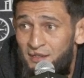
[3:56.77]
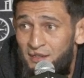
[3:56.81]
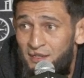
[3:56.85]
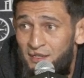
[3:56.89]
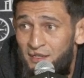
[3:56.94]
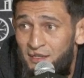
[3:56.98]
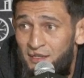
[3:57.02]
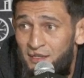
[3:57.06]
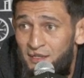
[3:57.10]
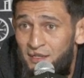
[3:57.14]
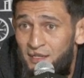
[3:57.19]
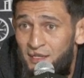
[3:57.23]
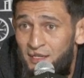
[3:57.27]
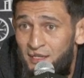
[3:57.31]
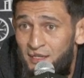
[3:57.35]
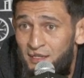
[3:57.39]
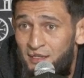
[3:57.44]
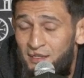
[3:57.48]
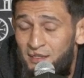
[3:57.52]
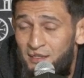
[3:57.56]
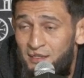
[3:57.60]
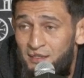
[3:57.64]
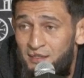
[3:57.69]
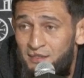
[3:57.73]

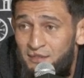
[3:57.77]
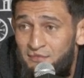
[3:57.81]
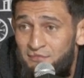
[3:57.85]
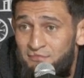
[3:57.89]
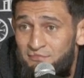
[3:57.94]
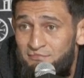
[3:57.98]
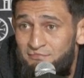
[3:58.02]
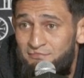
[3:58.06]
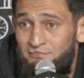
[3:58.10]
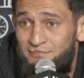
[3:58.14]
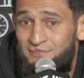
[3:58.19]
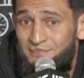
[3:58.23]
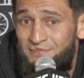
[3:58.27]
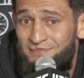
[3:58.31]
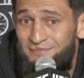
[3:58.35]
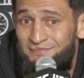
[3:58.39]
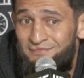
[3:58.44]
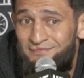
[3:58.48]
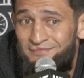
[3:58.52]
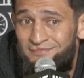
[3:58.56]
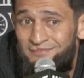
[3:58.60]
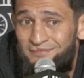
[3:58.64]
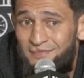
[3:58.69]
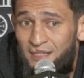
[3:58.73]
And
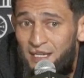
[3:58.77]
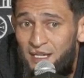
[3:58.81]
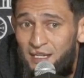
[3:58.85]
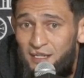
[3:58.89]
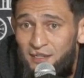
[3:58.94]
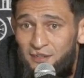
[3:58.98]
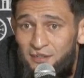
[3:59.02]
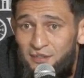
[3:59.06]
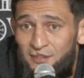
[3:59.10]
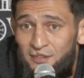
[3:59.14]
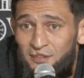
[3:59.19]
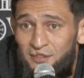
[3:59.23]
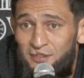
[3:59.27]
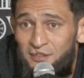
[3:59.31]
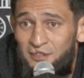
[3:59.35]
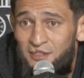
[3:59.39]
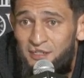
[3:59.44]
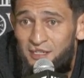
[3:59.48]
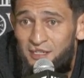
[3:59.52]
I don't know.